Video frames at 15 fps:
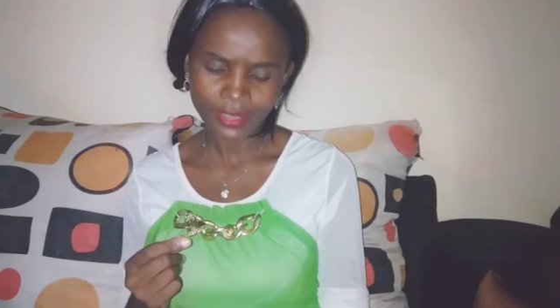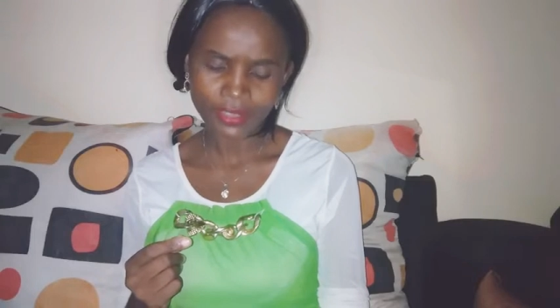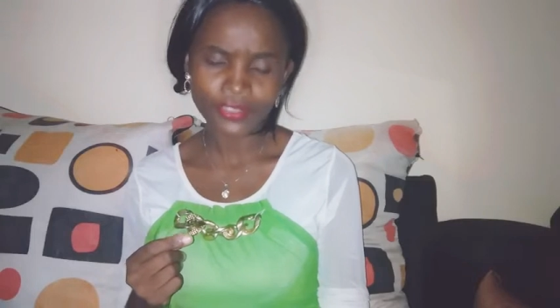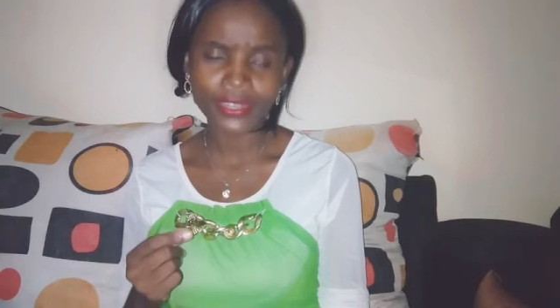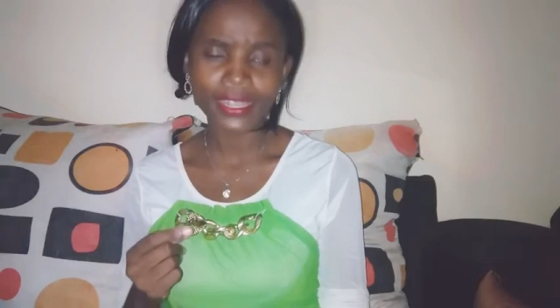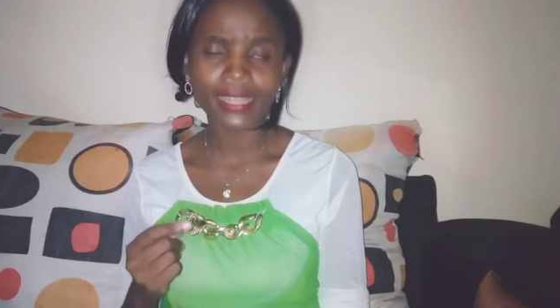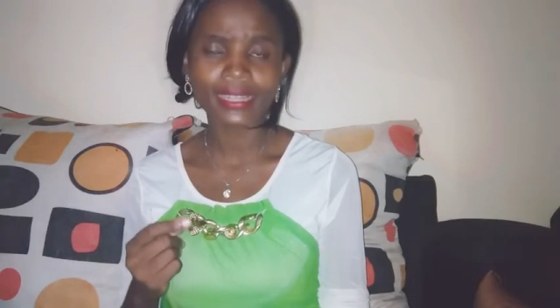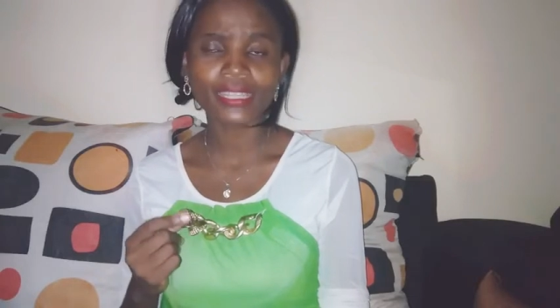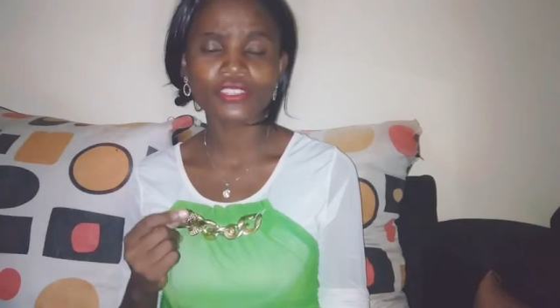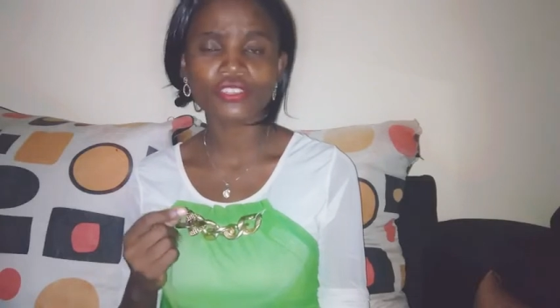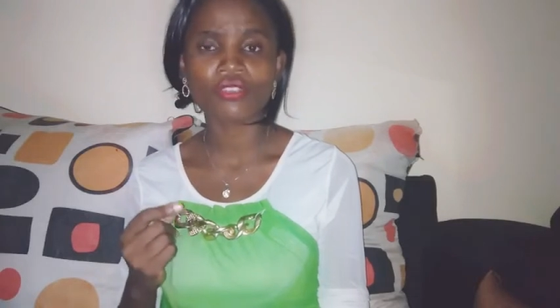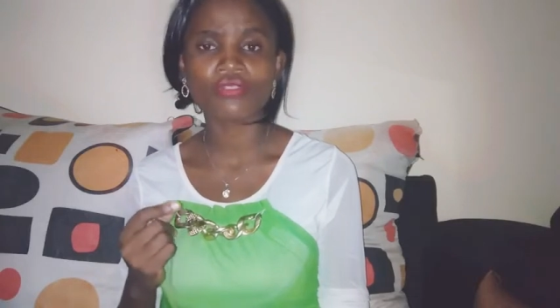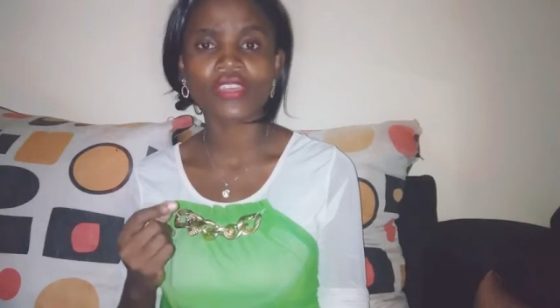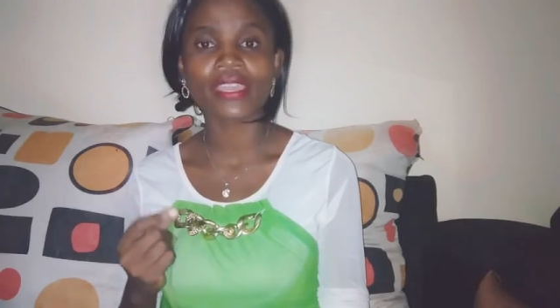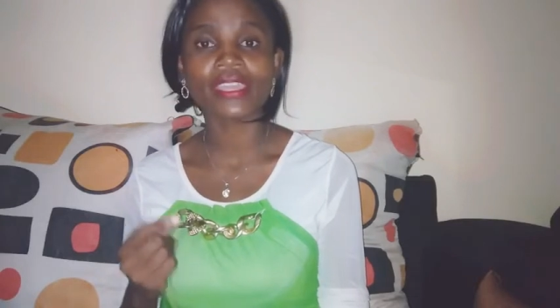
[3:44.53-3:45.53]
regardless
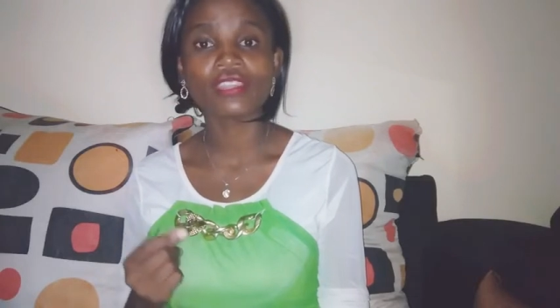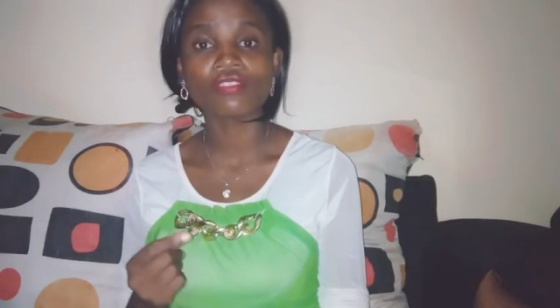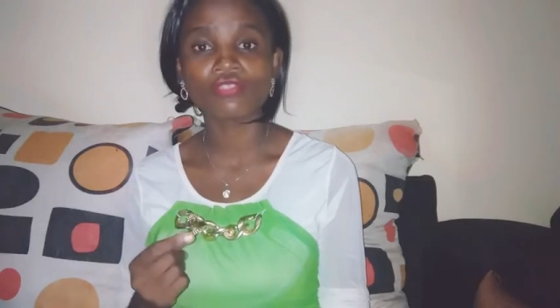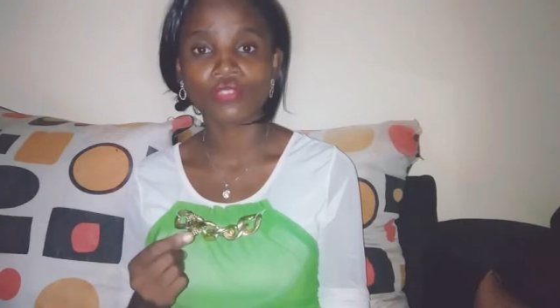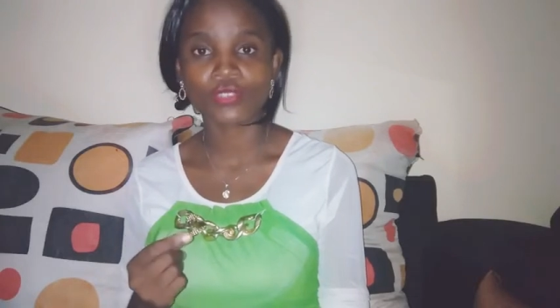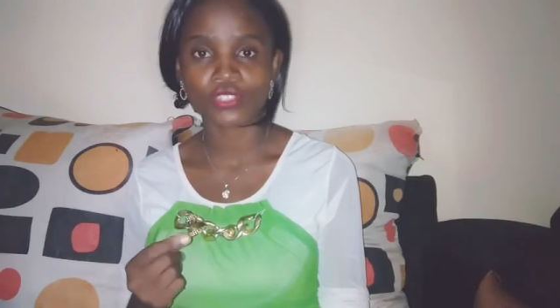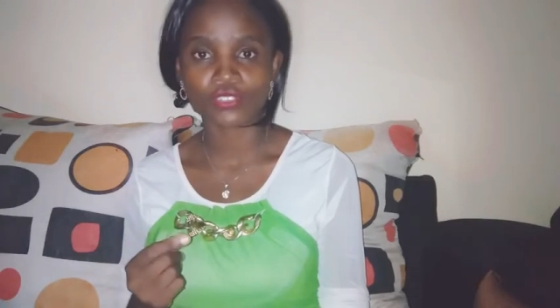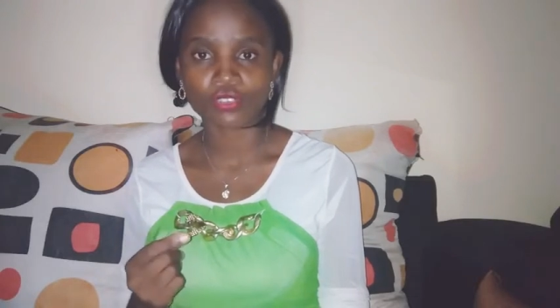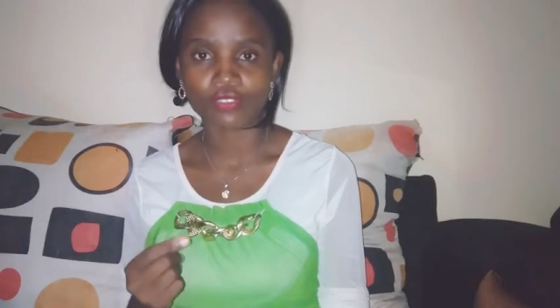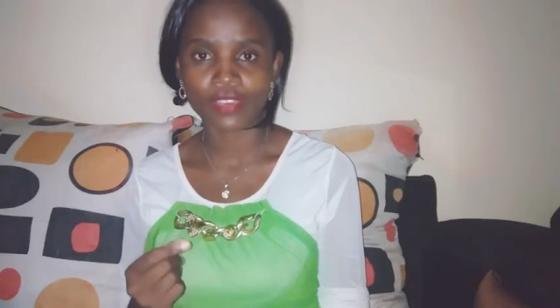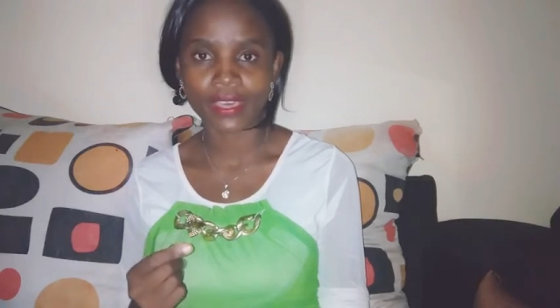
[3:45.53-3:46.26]
of the influence of